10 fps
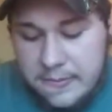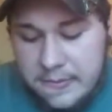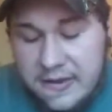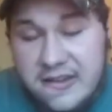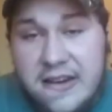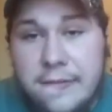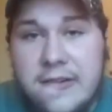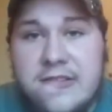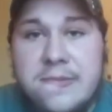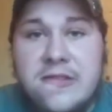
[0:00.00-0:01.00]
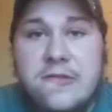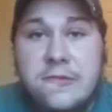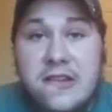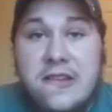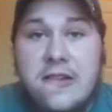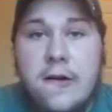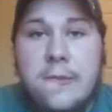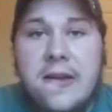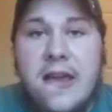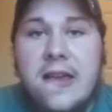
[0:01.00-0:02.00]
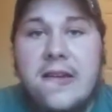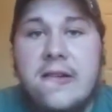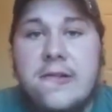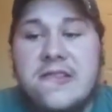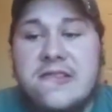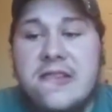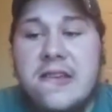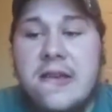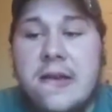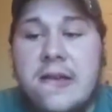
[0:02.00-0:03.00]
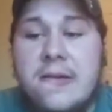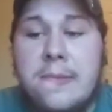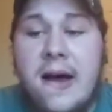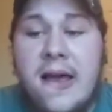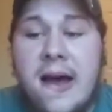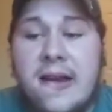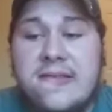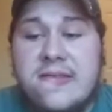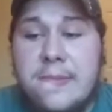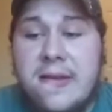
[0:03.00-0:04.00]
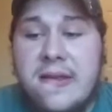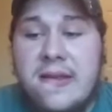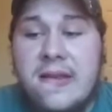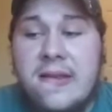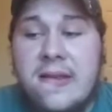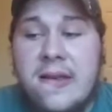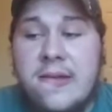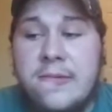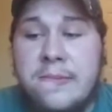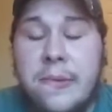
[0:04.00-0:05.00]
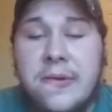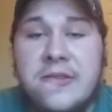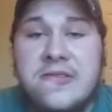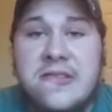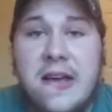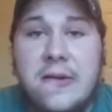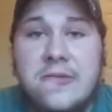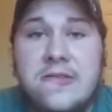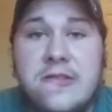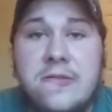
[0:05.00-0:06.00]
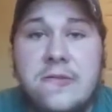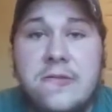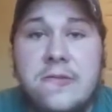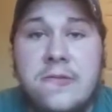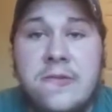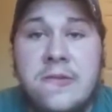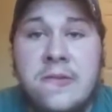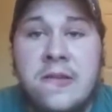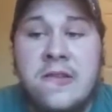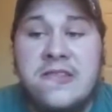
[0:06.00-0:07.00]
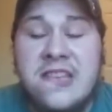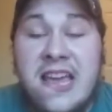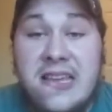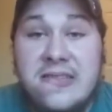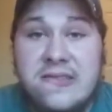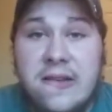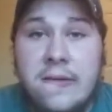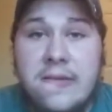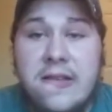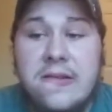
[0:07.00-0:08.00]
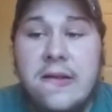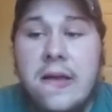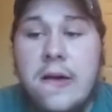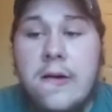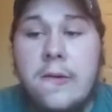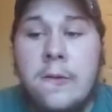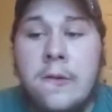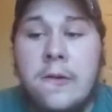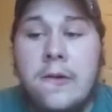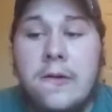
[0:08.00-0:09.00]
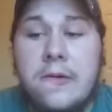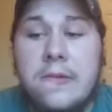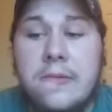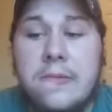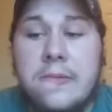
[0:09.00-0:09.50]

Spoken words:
The difference between Copenhagen and Grizzly, in my honest opinion, it boils down to the taste of it or